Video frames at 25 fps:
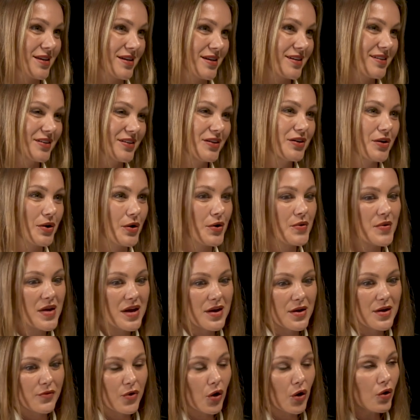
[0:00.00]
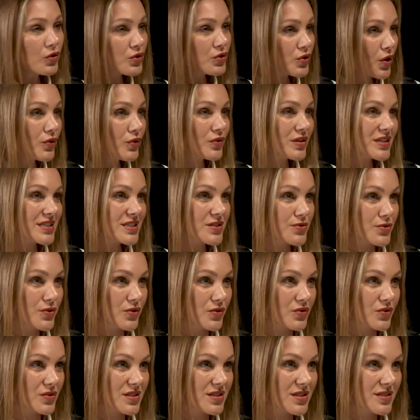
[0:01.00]
you know, we all know these
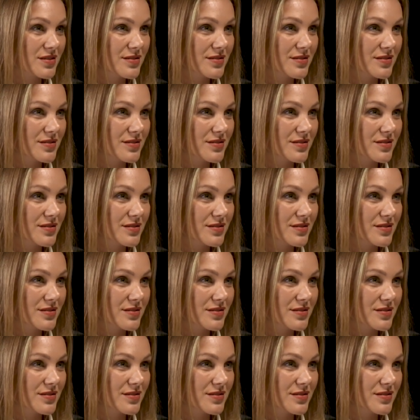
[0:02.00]
rules.